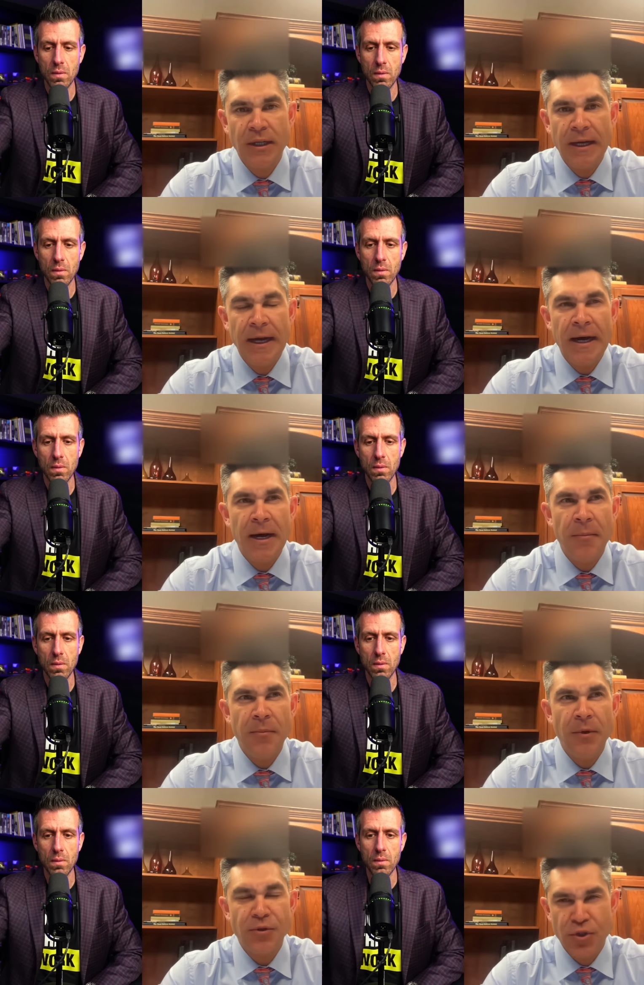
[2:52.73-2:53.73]

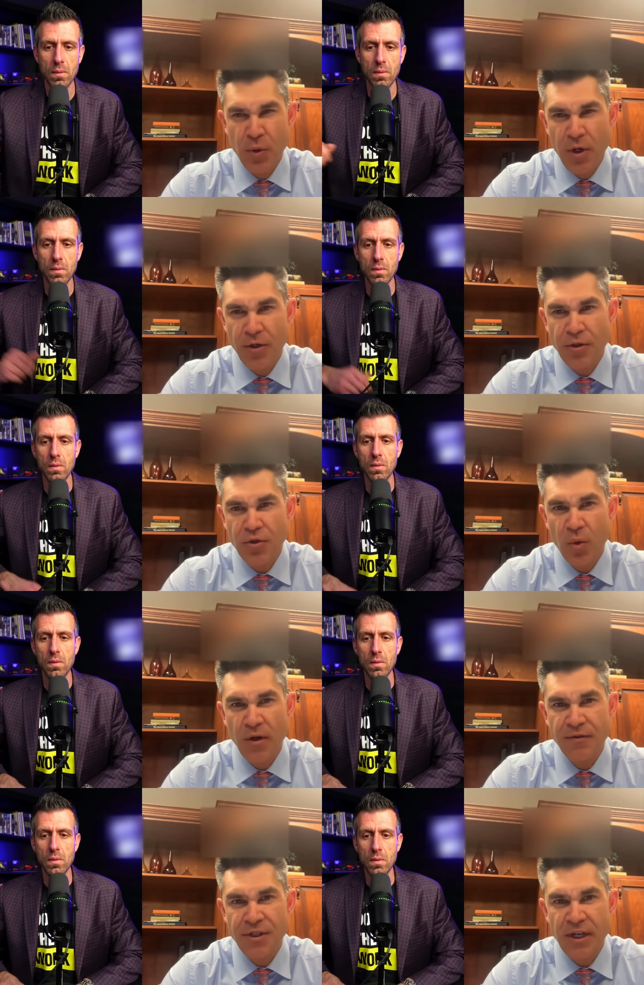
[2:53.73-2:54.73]
Speaker 1: Um, it was
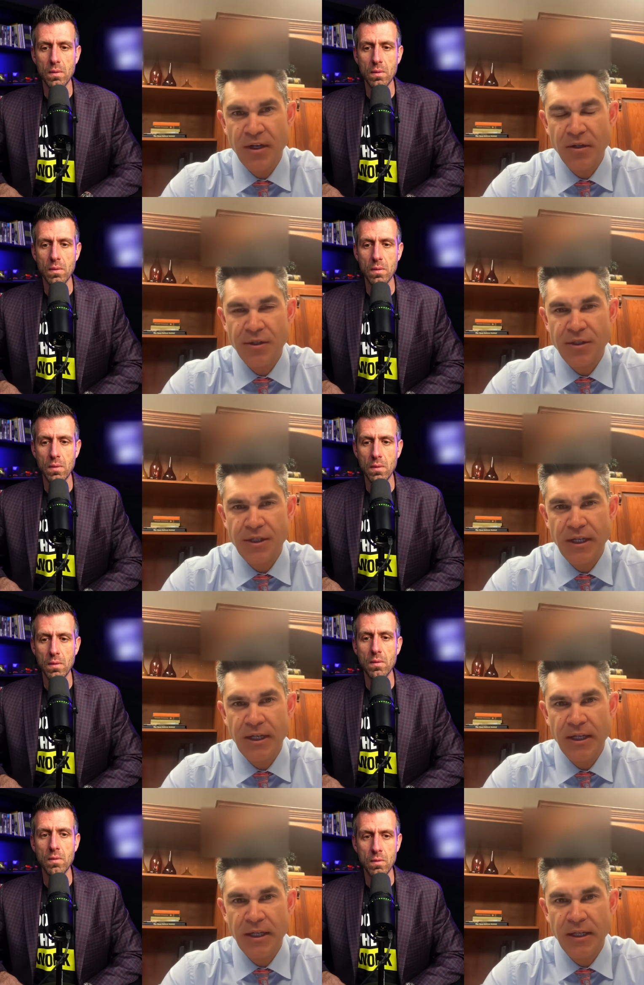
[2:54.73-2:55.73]
212 sales
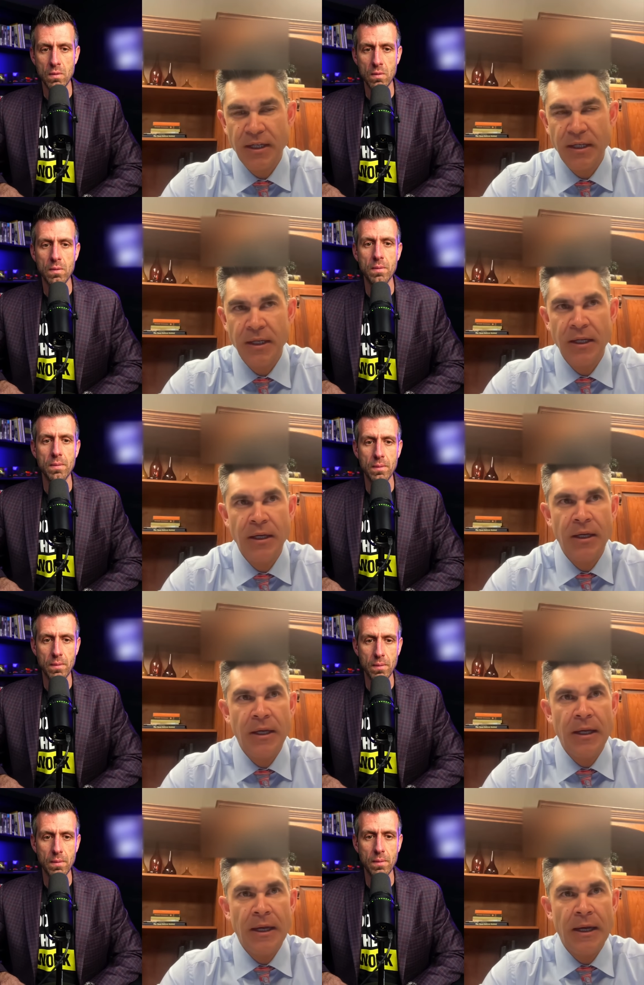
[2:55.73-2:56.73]
in
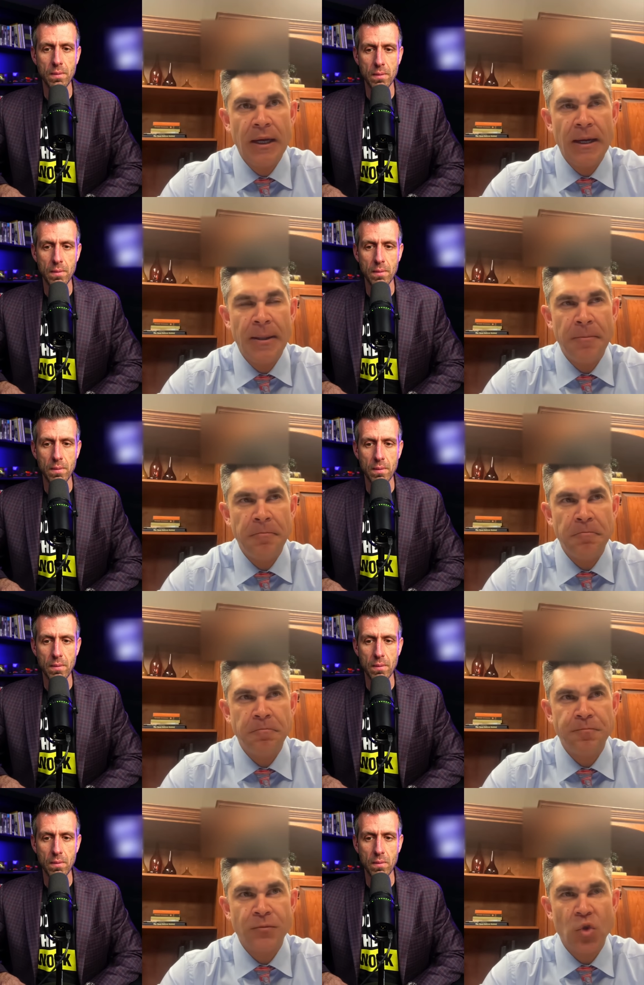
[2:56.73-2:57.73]
um,
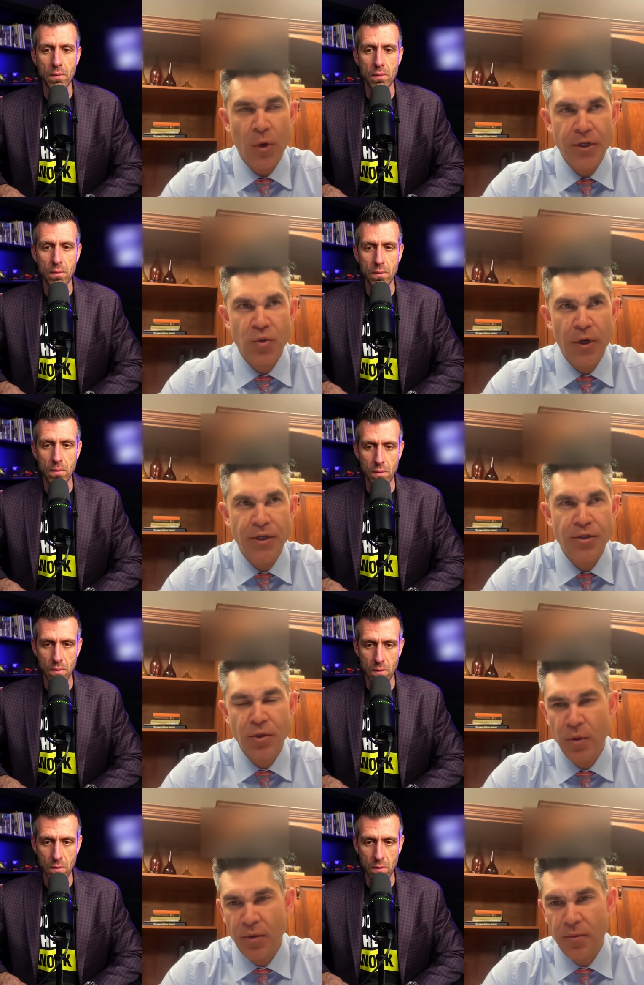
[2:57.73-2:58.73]

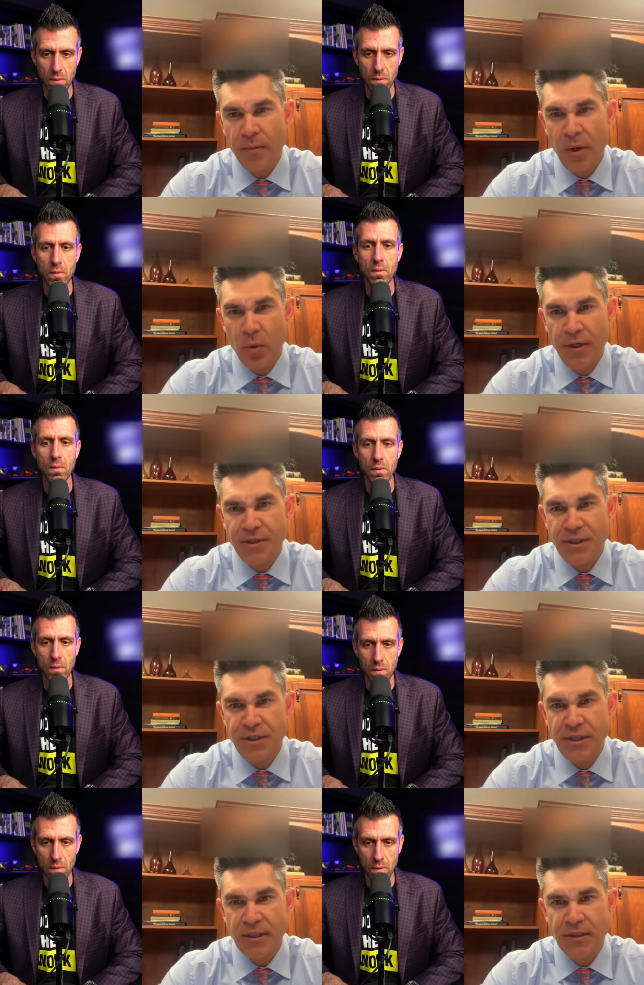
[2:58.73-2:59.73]
2022 with my one
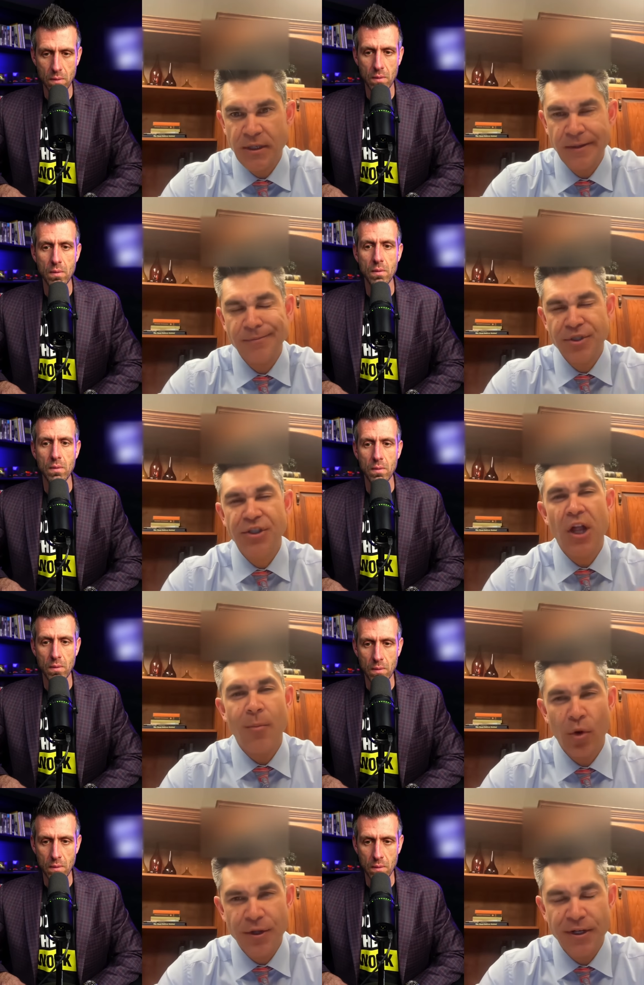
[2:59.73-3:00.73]
assistant, and she's a
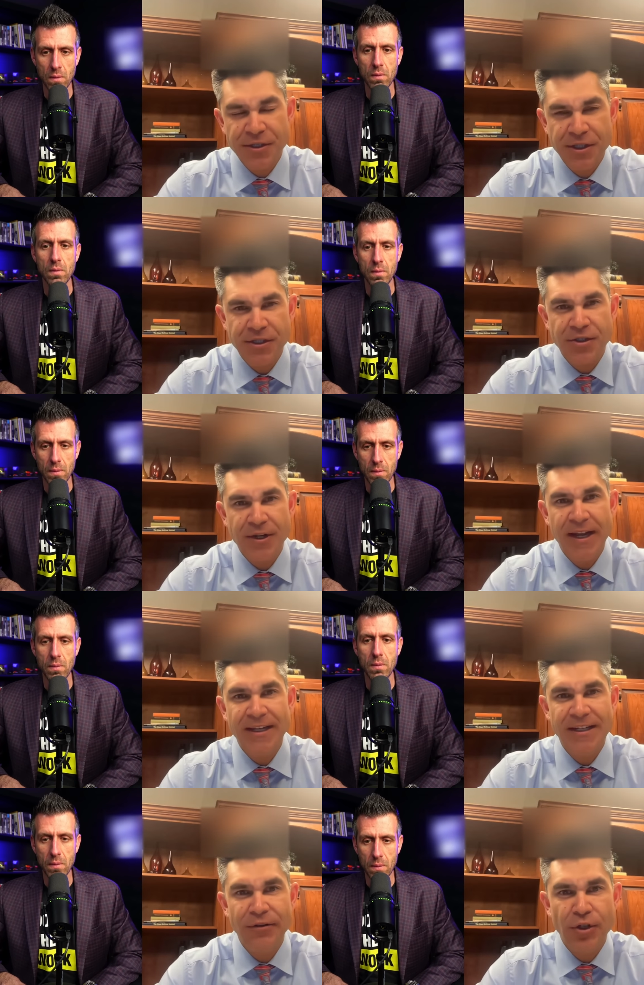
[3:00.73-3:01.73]
lot more than assistant. So I
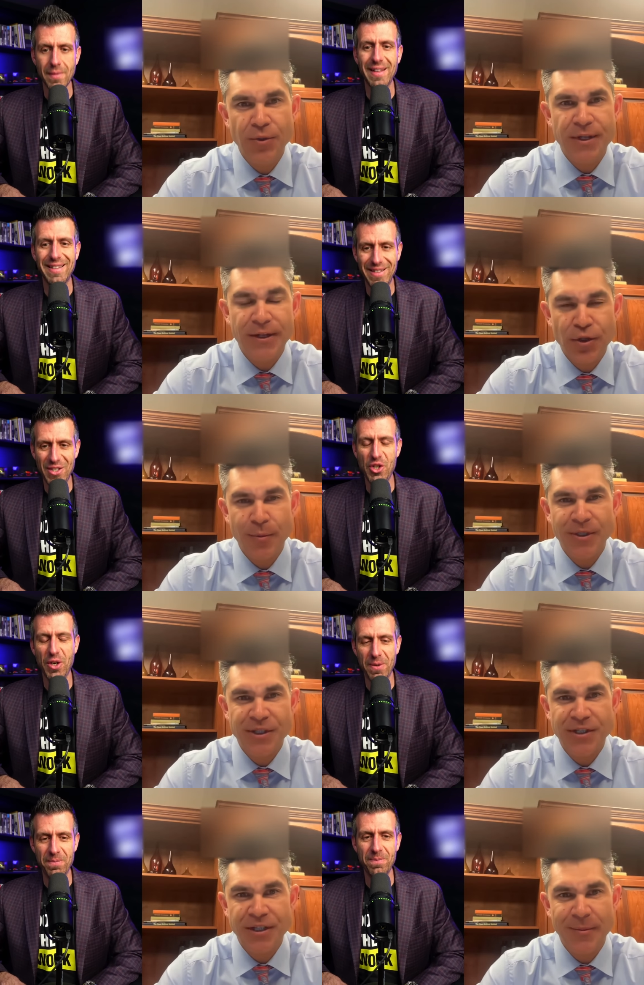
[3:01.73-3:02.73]
hate to even use that term sure.
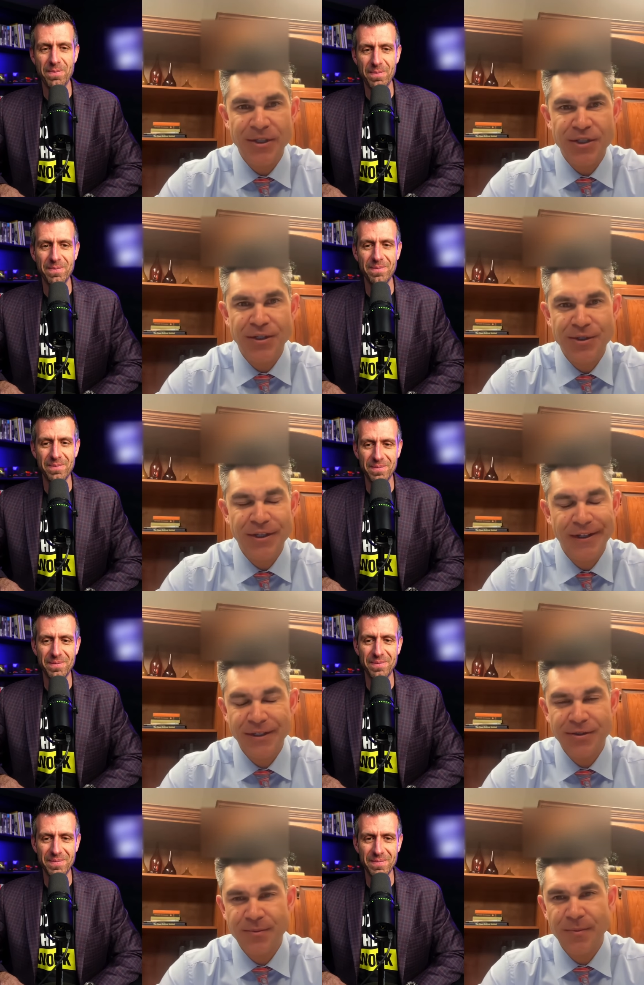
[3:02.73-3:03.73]
assistant. I mean, she
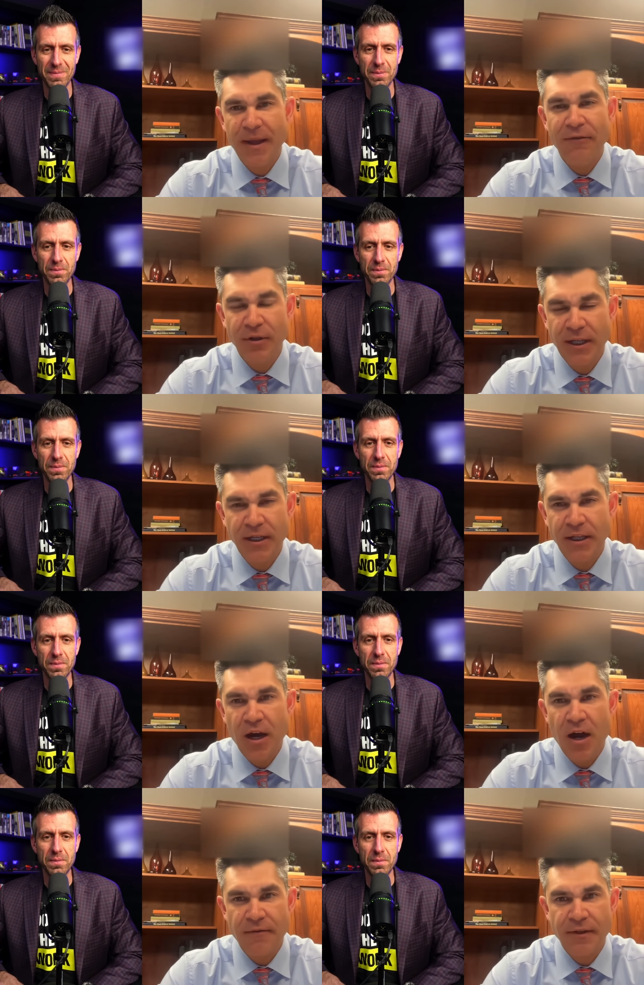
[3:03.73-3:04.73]
is everything in
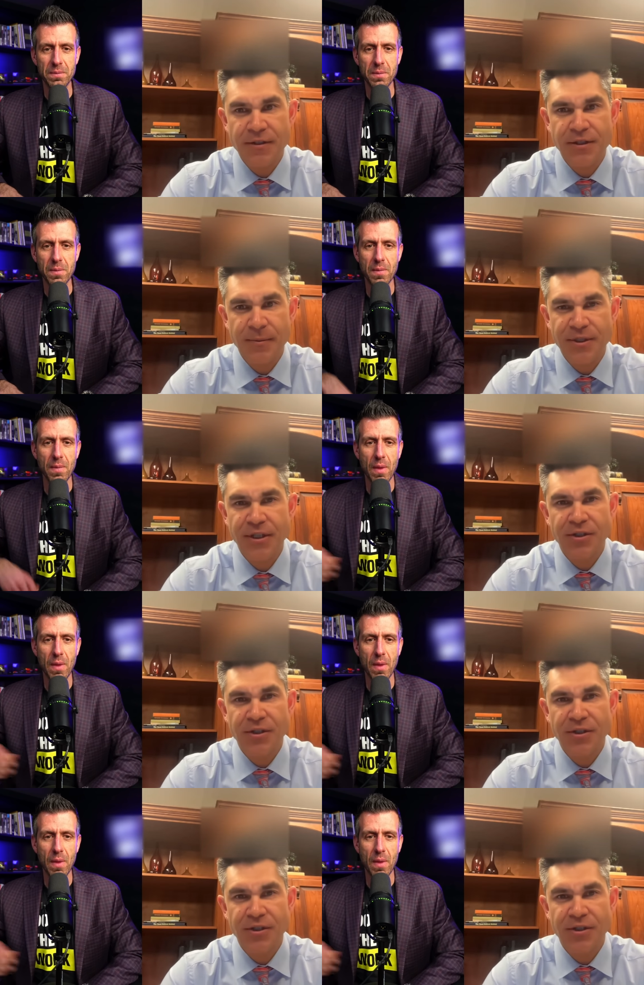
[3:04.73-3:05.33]
the office. I mean, she